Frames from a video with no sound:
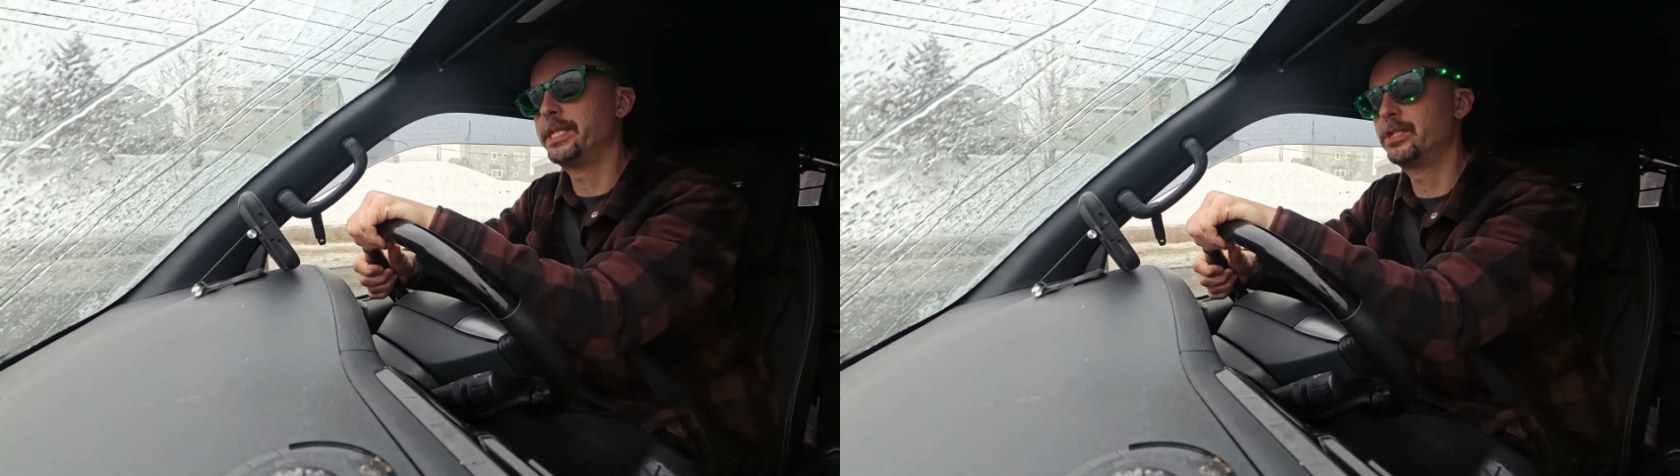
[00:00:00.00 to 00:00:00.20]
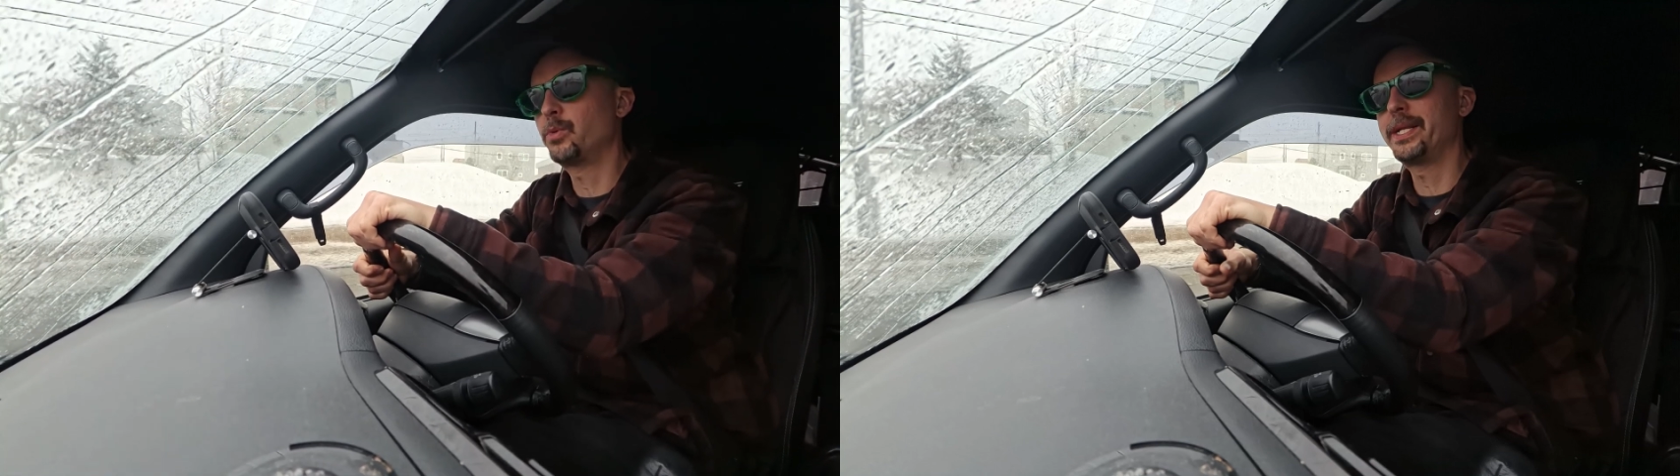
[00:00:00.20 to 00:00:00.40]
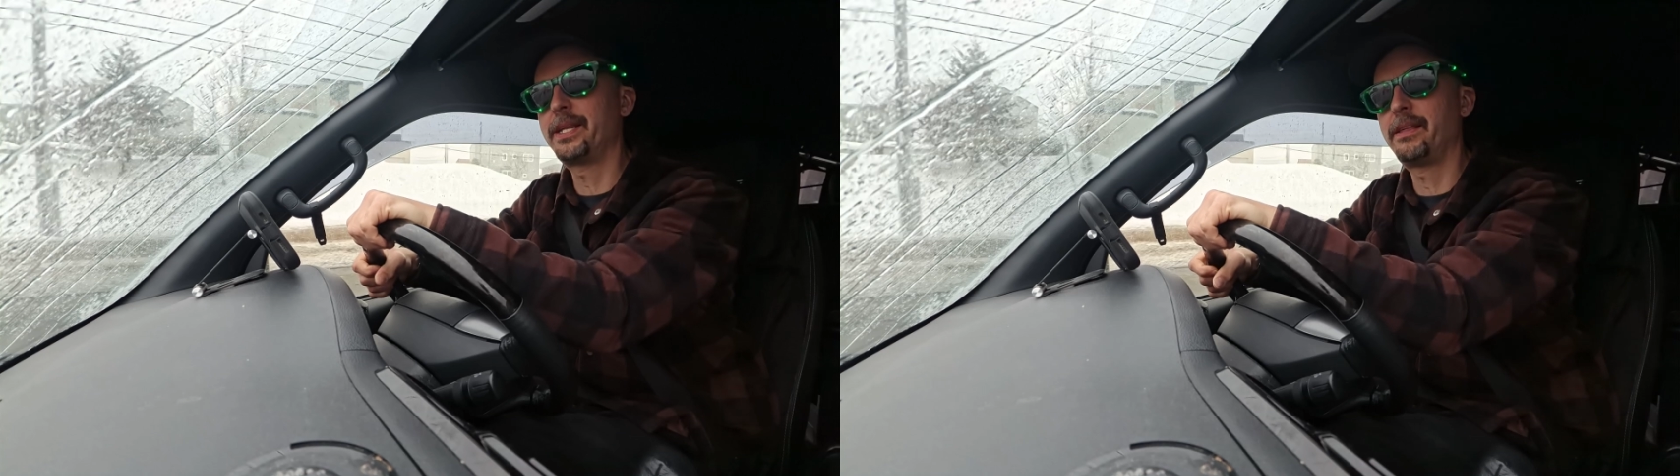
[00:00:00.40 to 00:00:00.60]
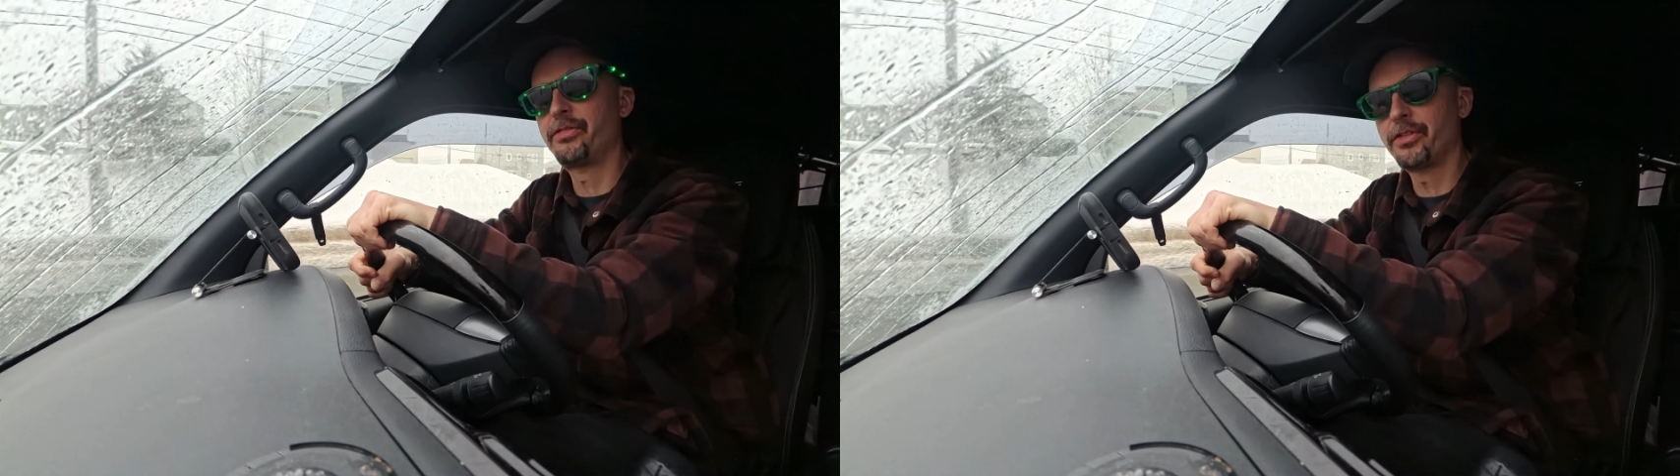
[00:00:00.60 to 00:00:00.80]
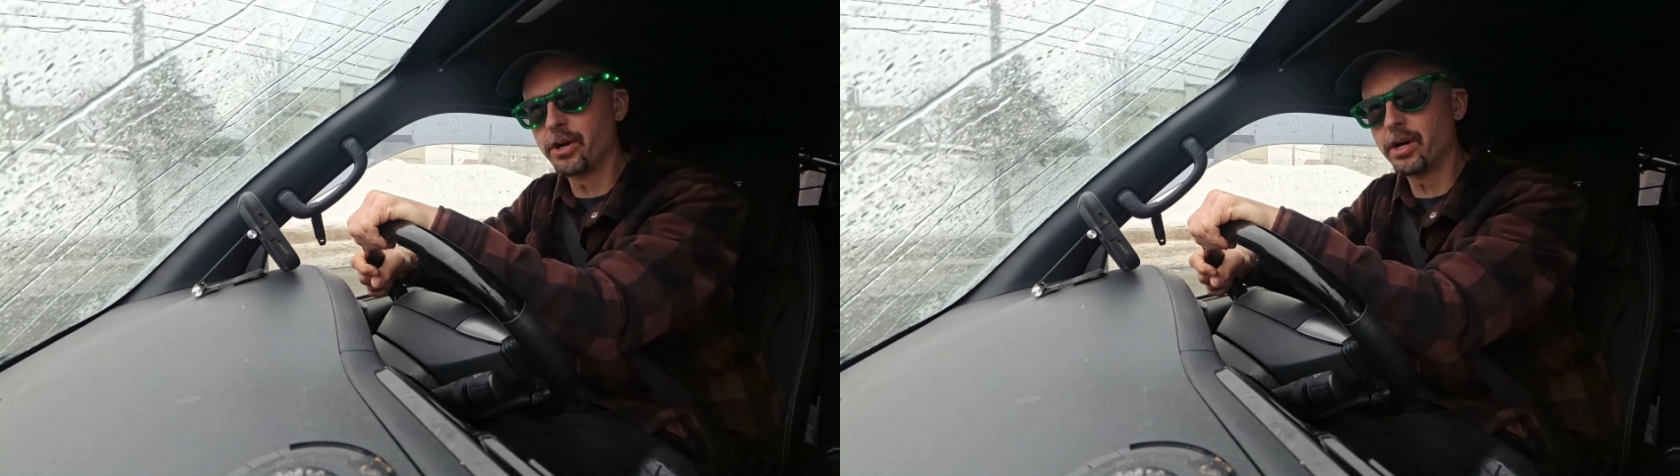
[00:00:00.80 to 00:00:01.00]
the
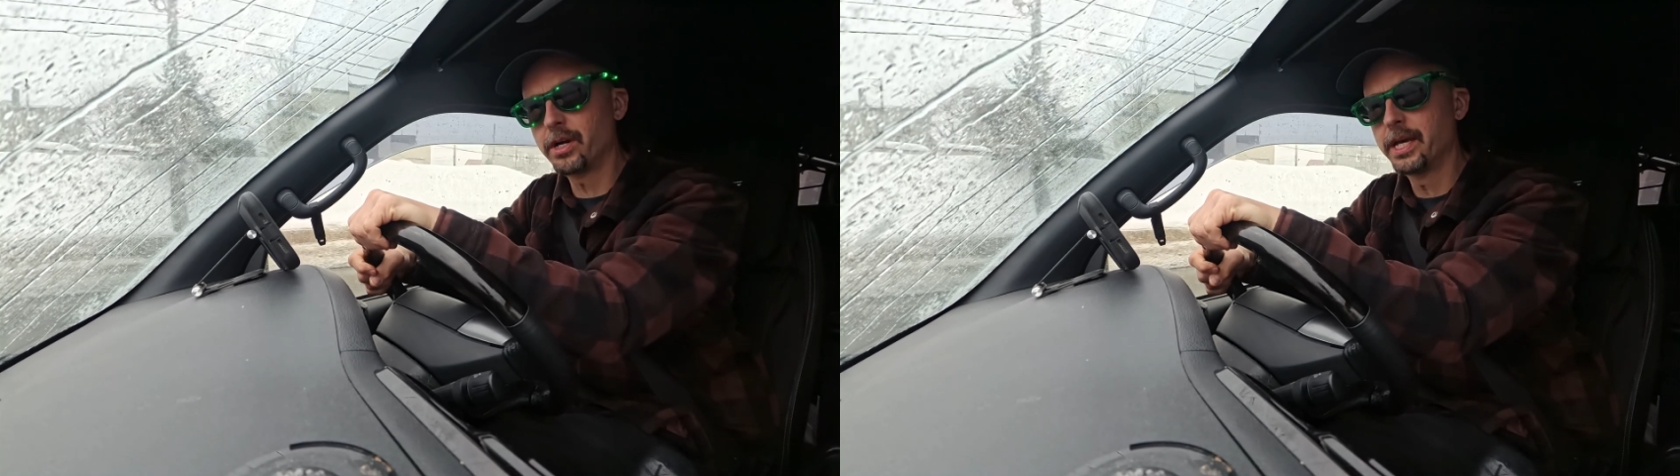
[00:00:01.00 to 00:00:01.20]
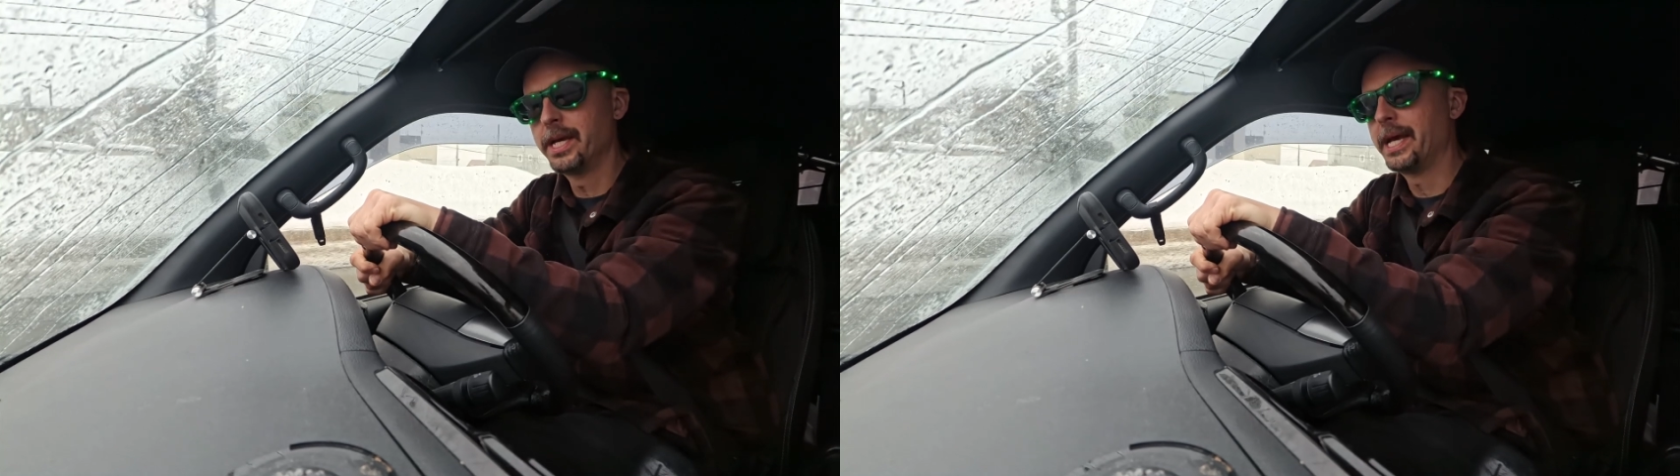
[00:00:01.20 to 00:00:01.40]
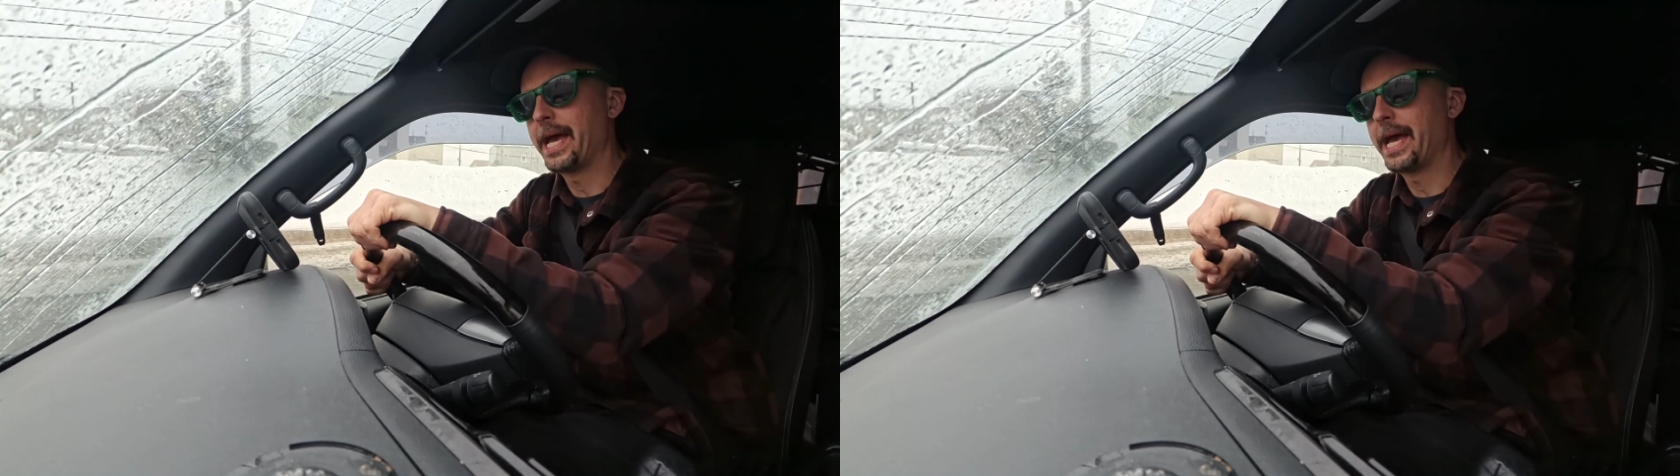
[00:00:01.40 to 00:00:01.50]
23rd,